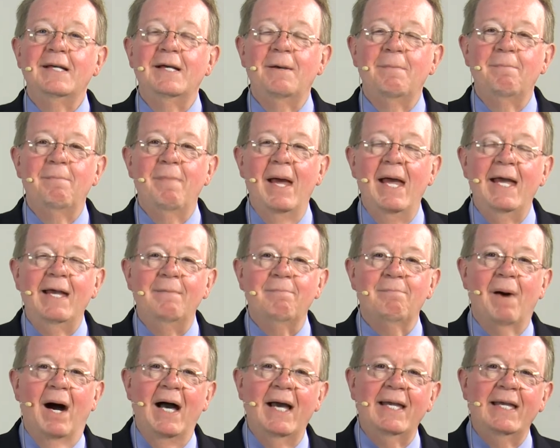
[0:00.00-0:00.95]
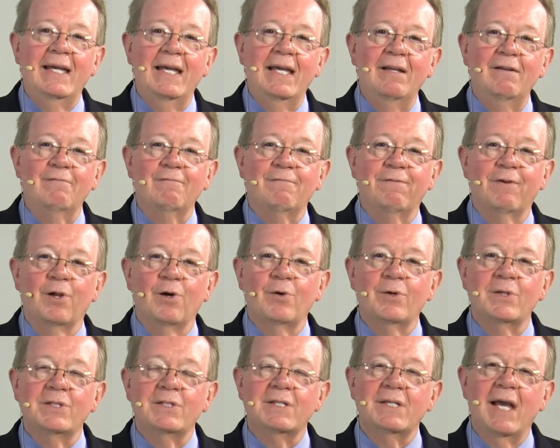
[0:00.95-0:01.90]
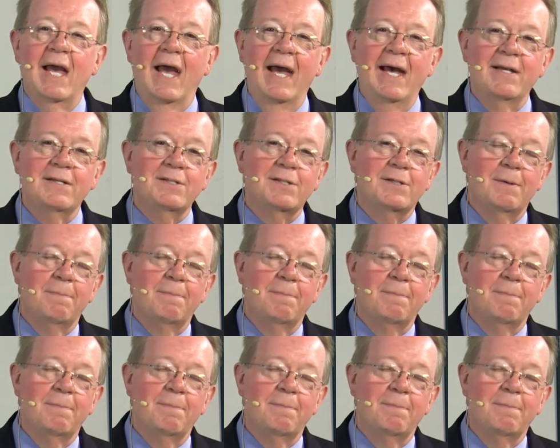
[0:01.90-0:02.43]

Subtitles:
may my influence cast